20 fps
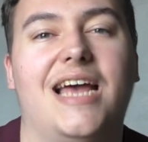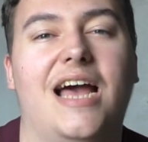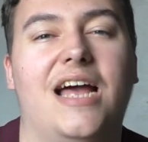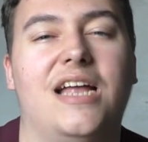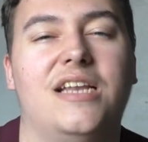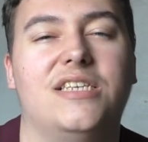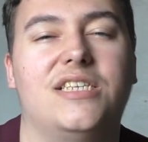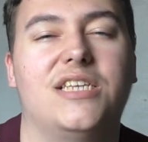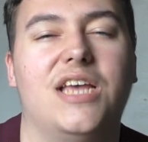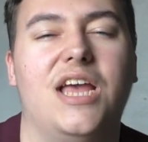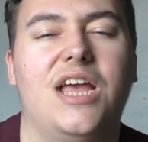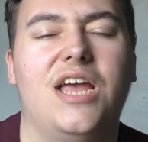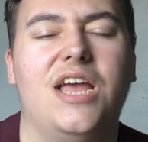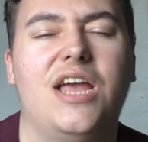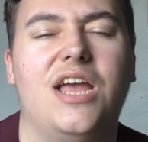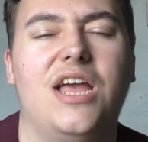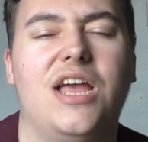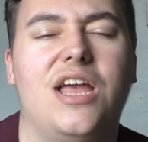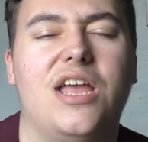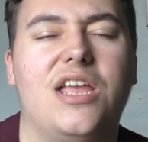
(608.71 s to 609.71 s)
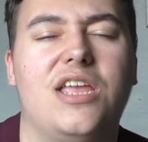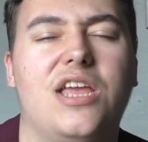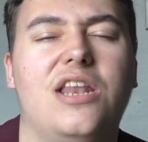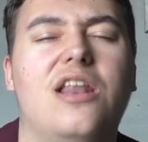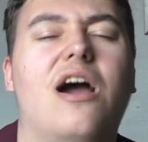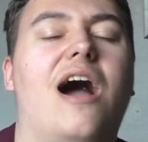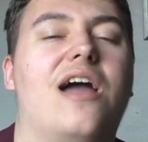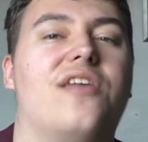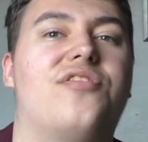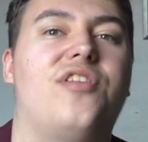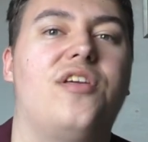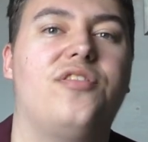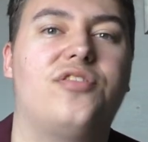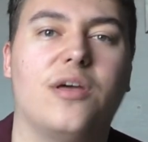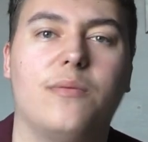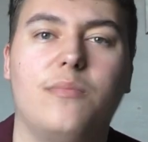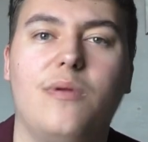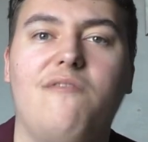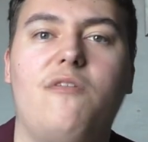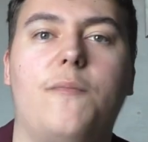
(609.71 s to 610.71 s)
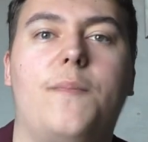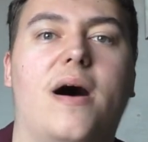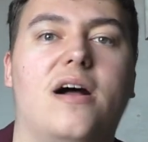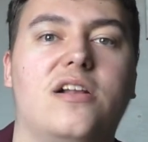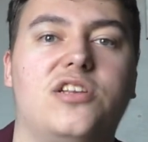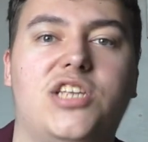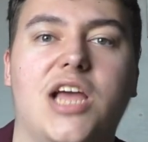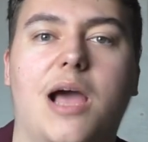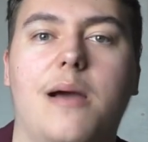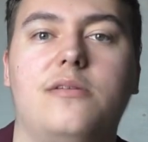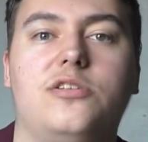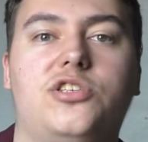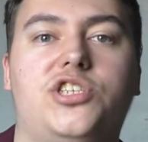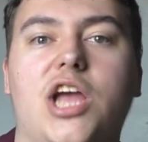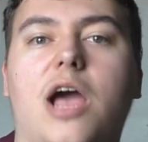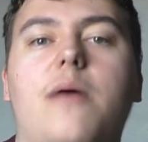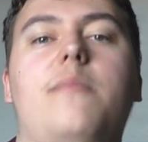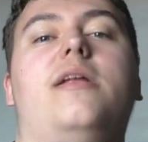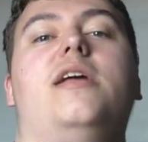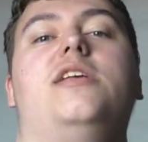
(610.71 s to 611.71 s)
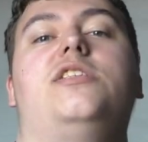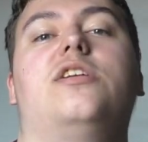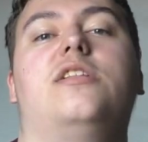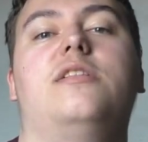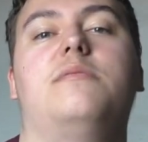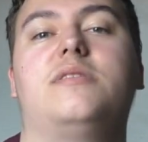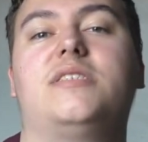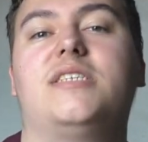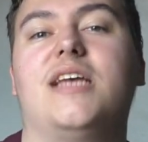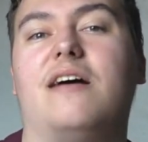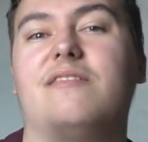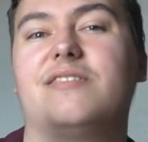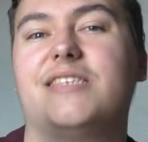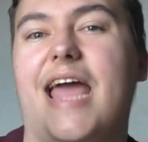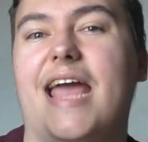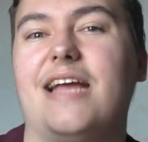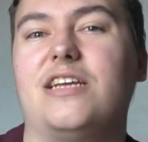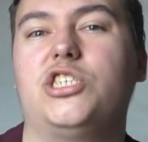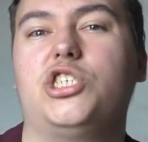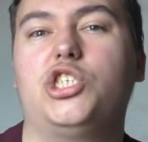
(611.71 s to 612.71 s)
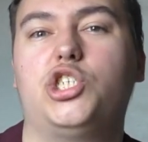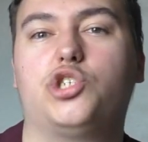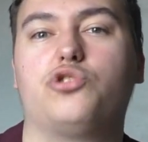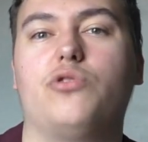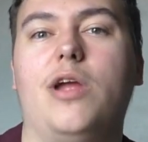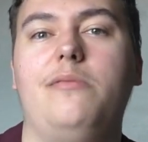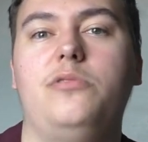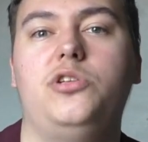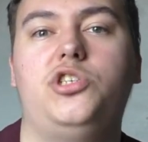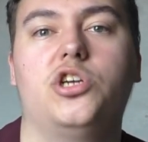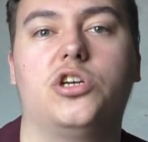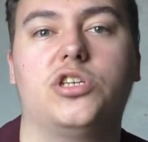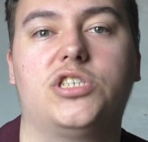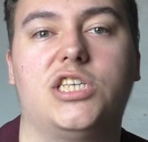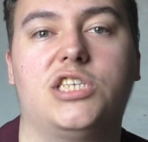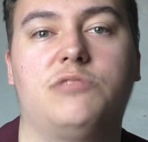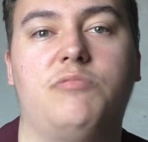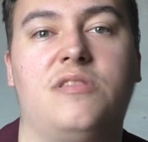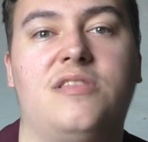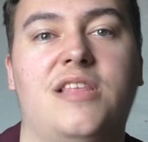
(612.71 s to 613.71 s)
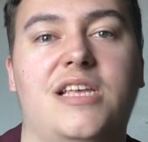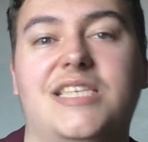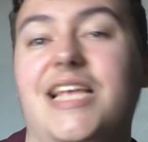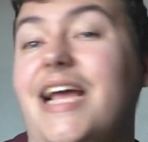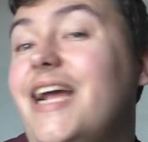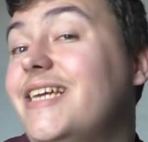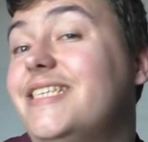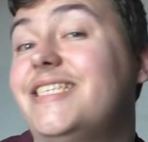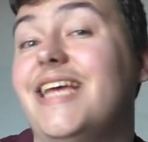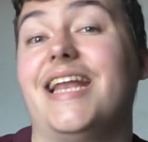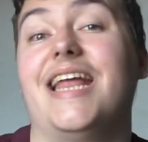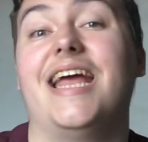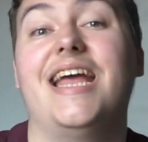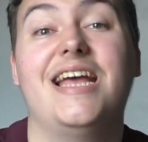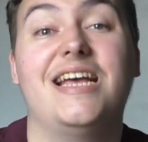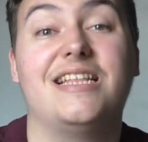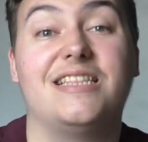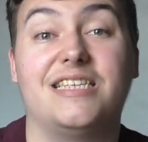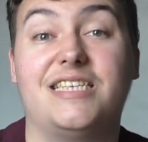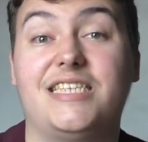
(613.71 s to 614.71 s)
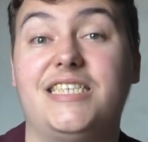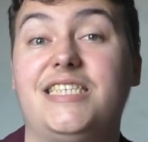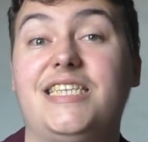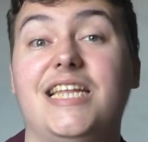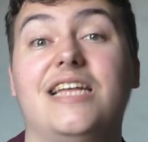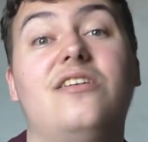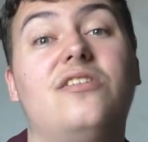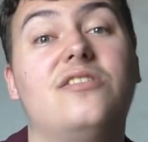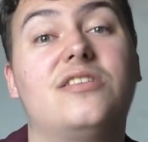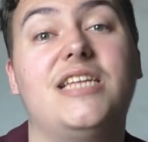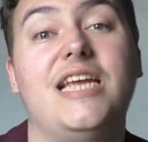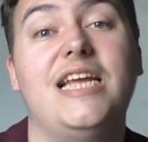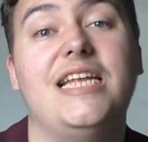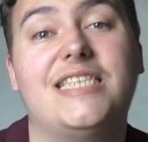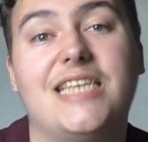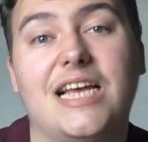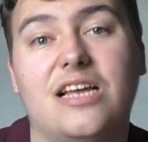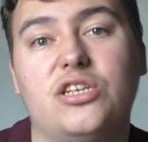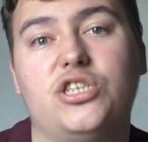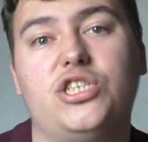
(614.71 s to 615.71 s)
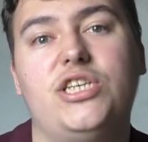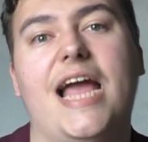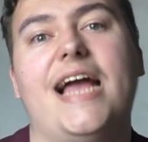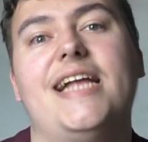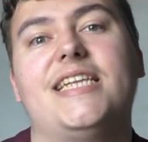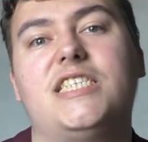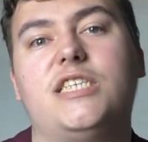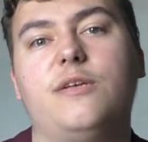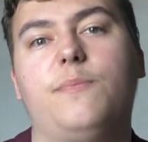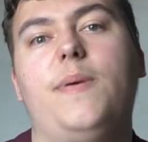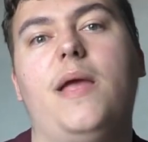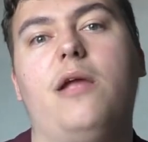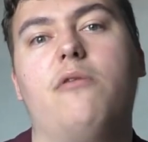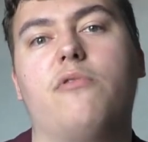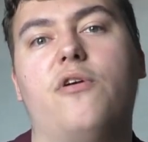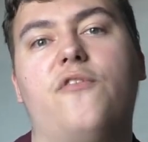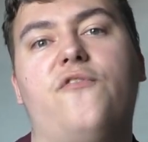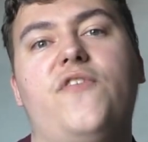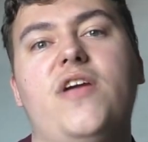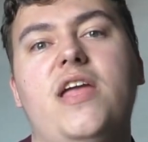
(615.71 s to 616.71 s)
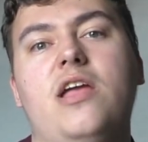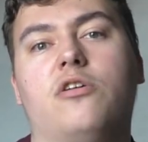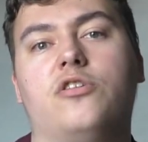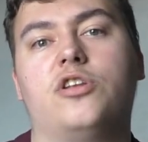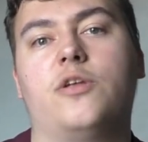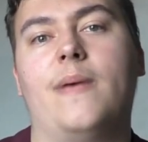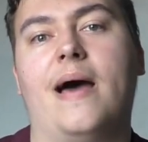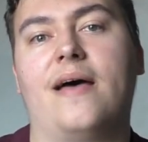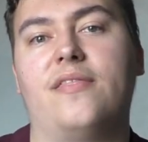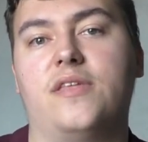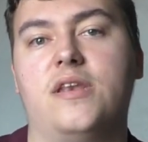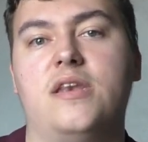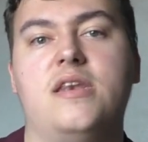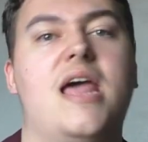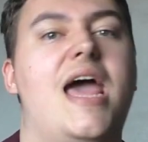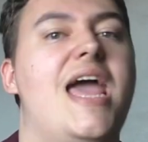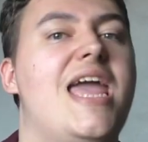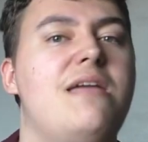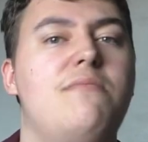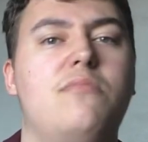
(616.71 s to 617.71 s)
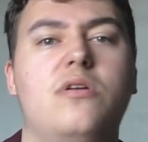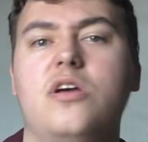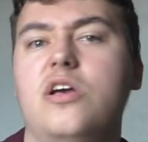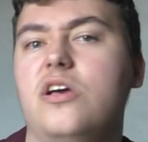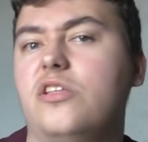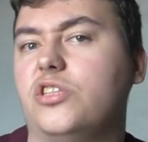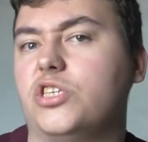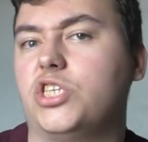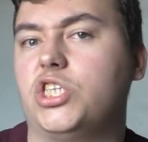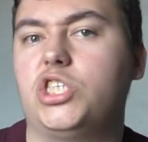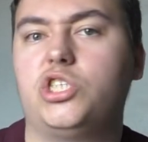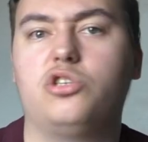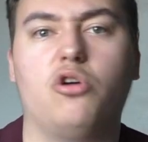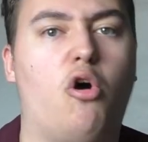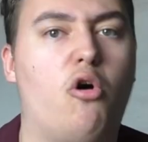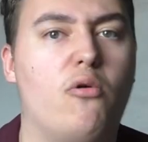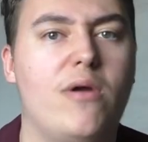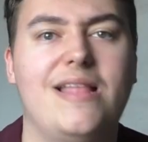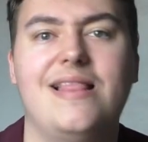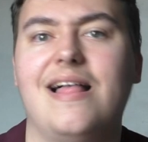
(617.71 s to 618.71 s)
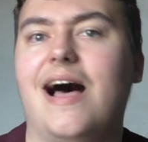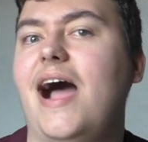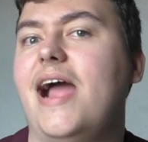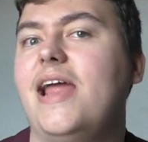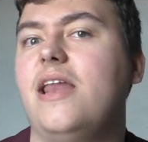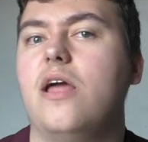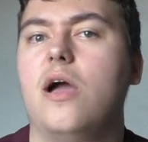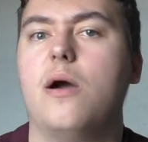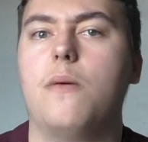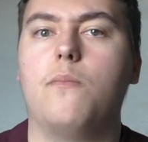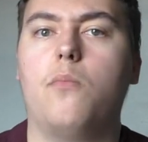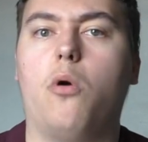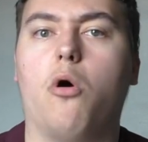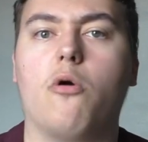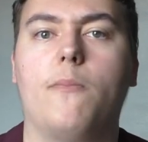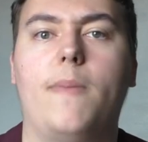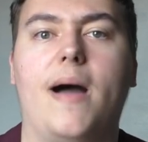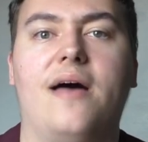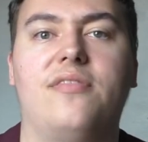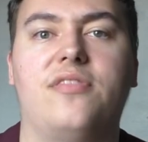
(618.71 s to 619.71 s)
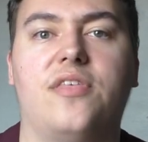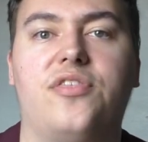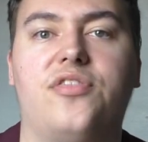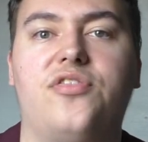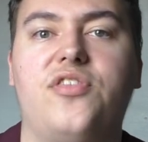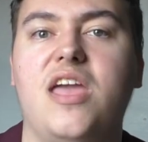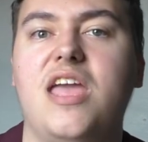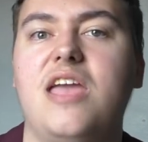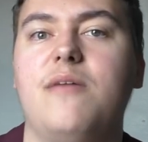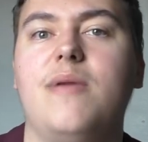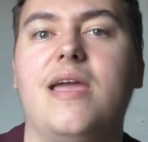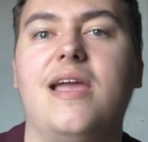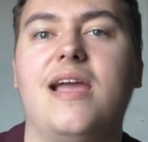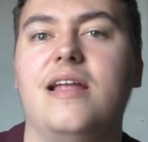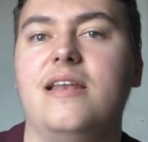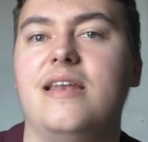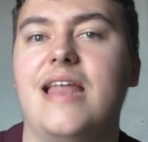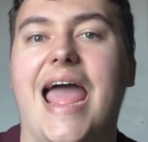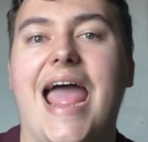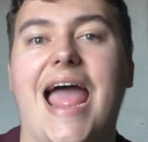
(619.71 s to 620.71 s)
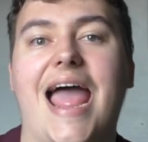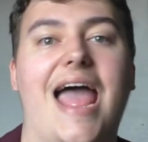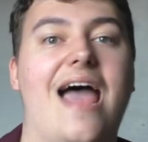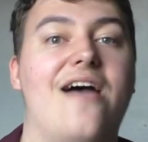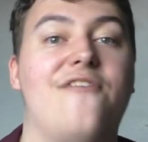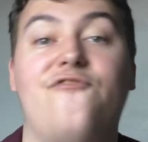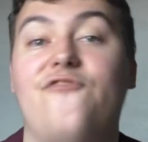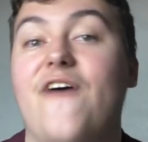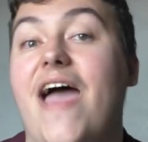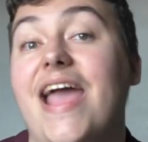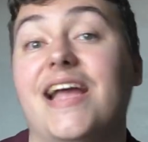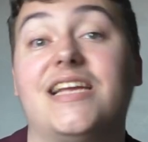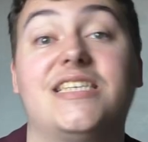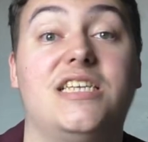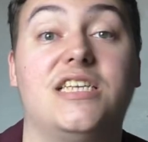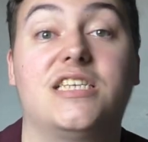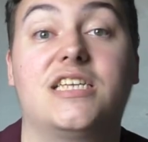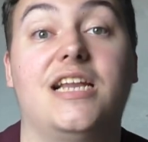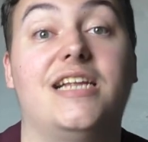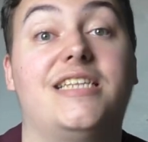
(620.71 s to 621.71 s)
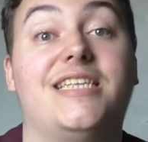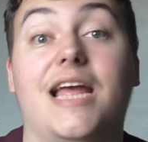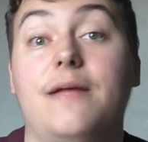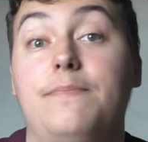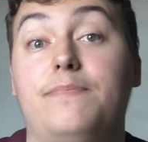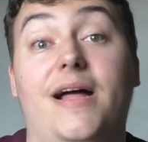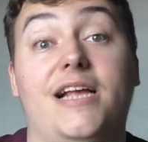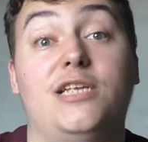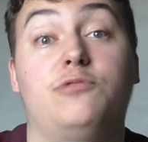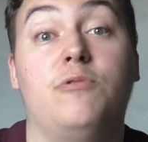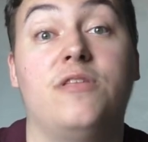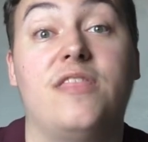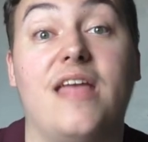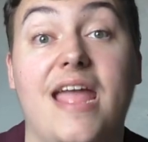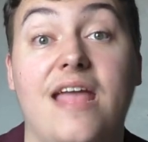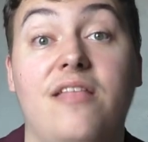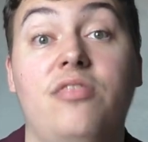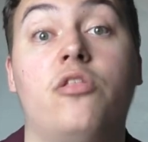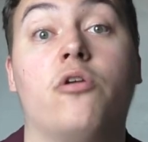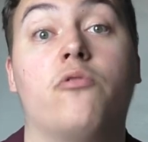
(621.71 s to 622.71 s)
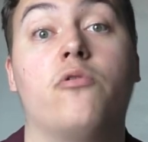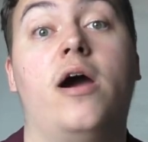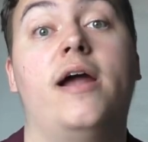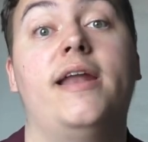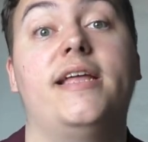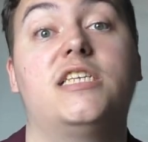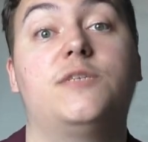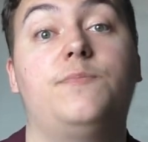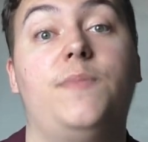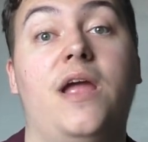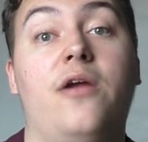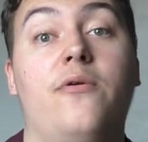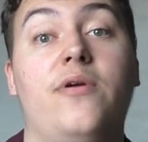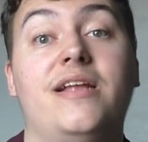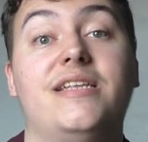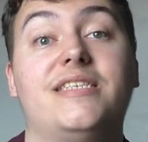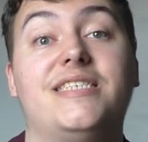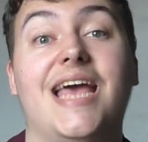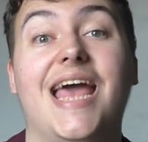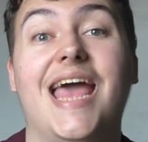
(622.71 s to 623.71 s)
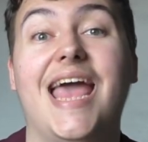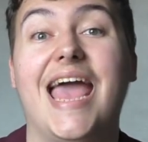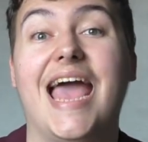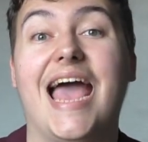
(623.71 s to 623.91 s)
And, you know, I think that movie park Germany has done themselves extreme justice with this. Like I said, there's still details yet to be revealed about the name, the storyline, more about the theming and effects that's going to take place within the ride experience.